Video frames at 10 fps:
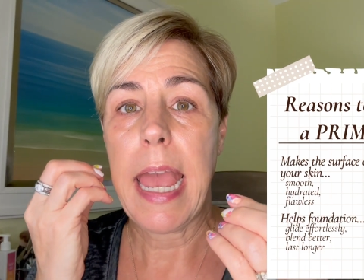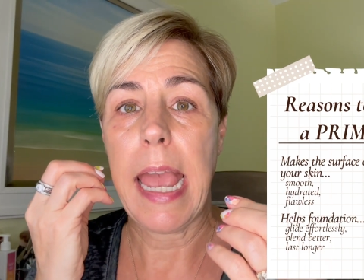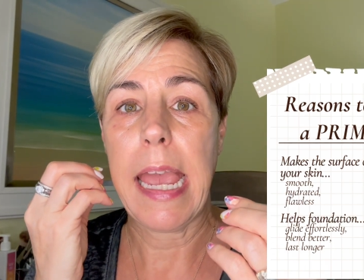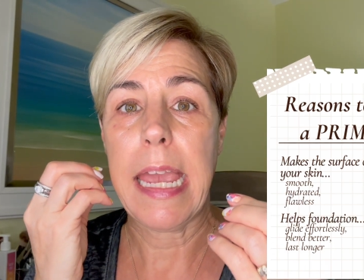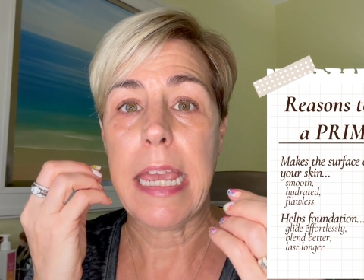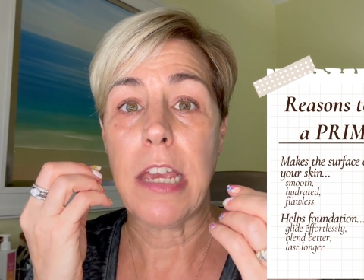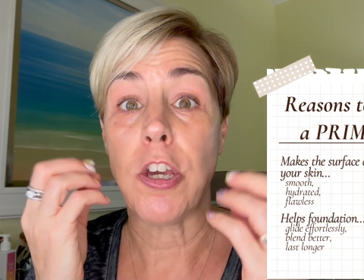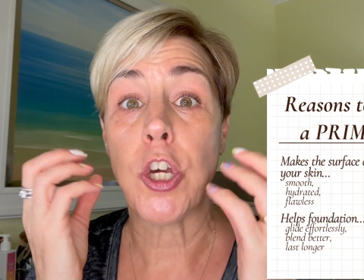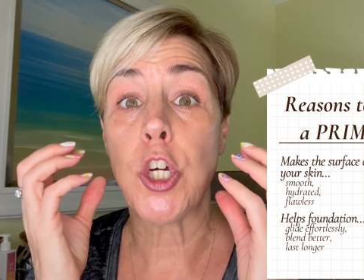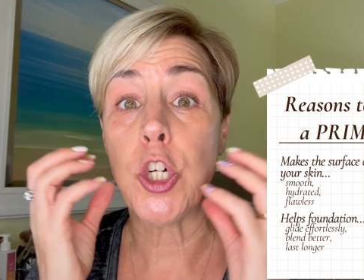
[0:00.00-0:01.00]
a
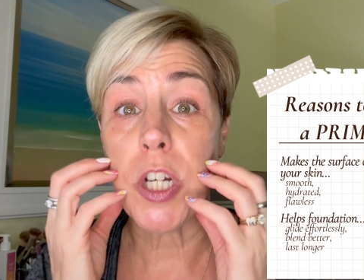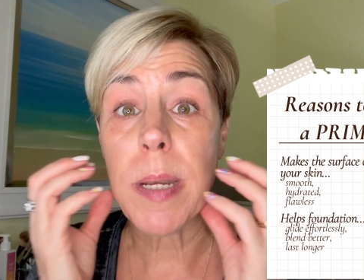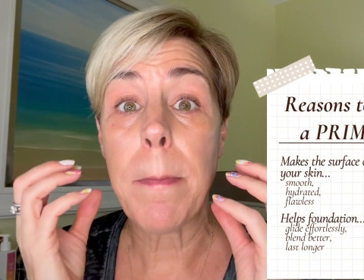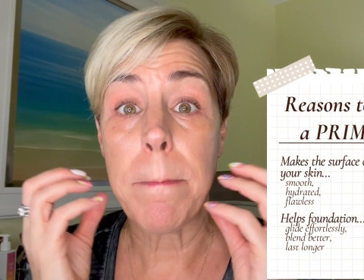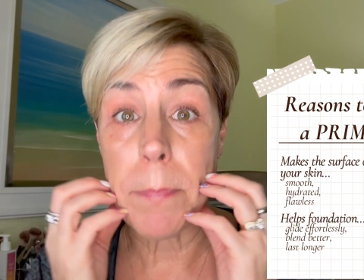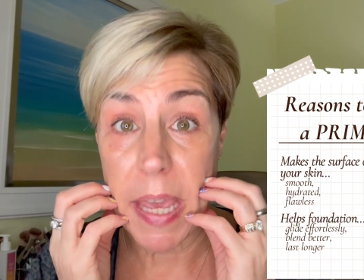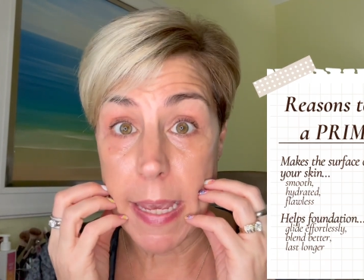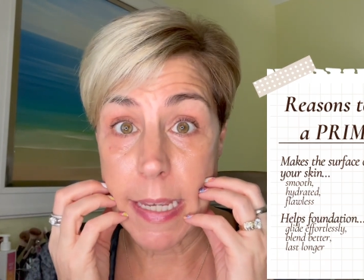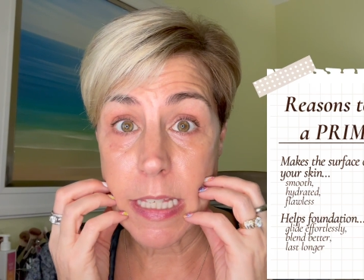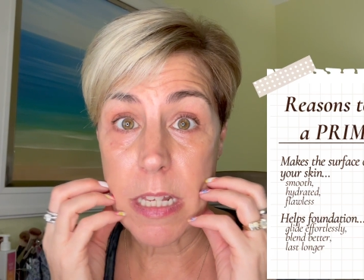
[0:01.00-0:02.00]
good
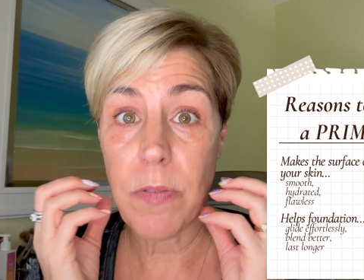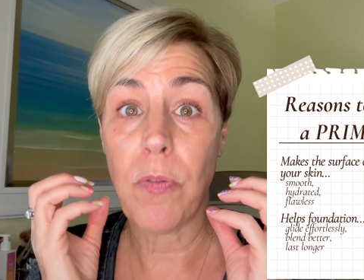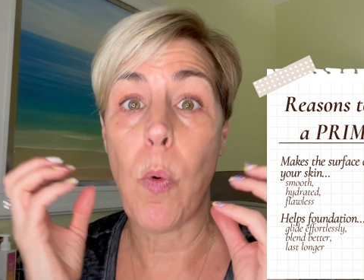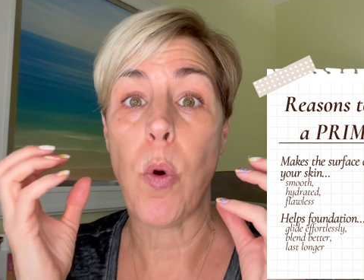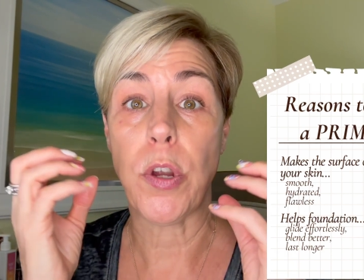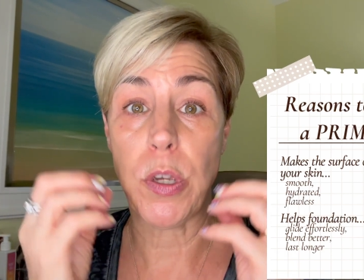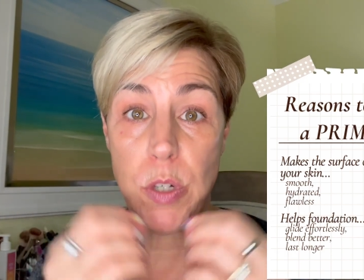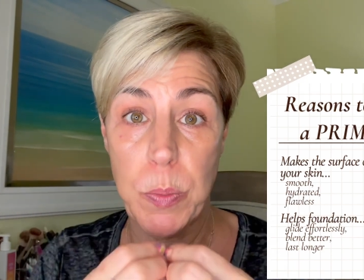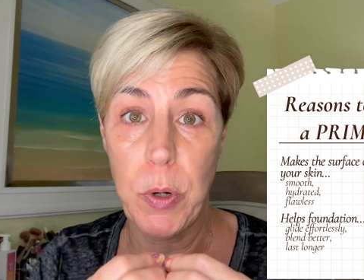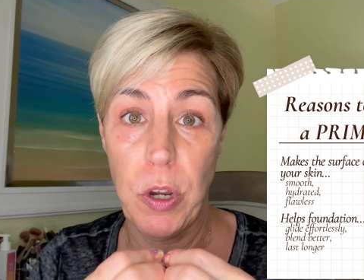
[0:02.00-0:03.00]
base for you
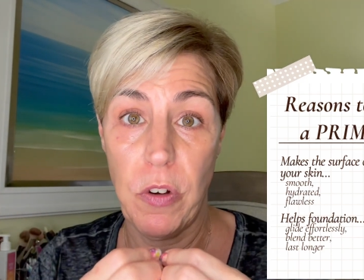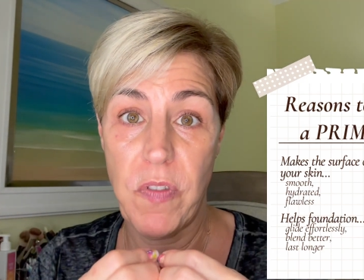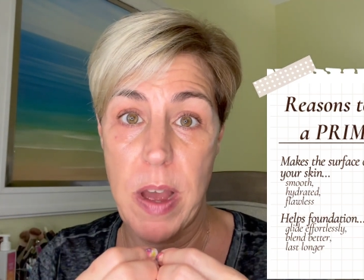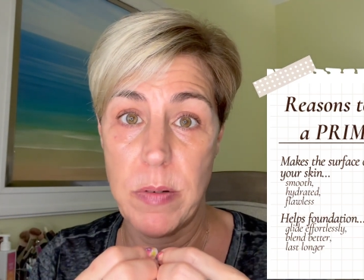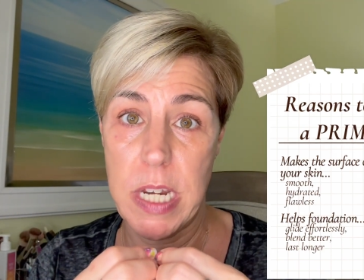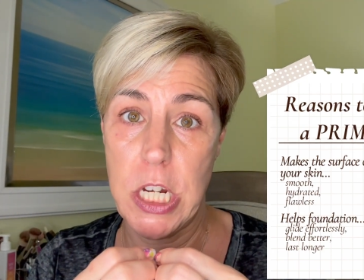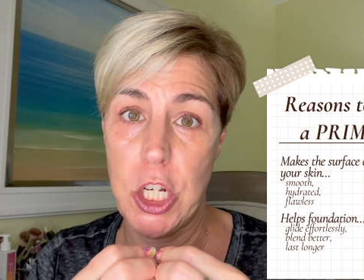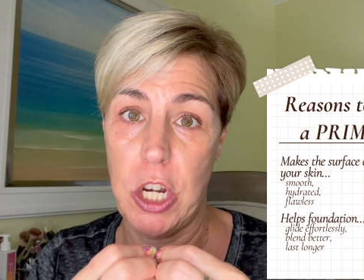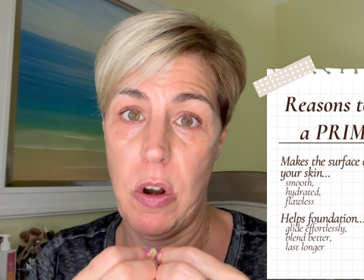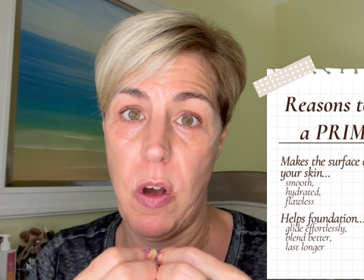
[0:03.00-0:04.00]
to put your
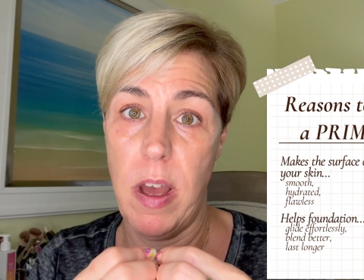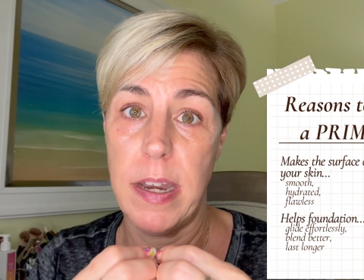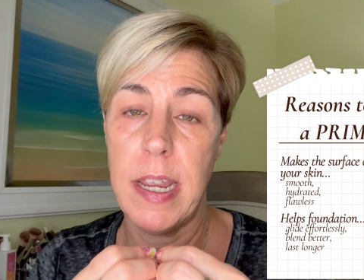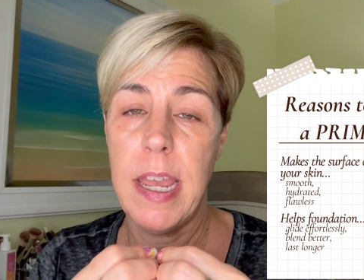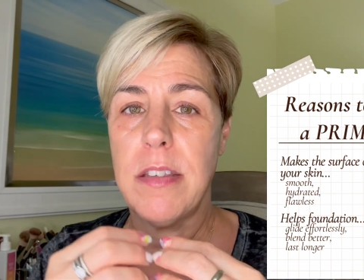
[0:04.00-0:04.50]
foundation on.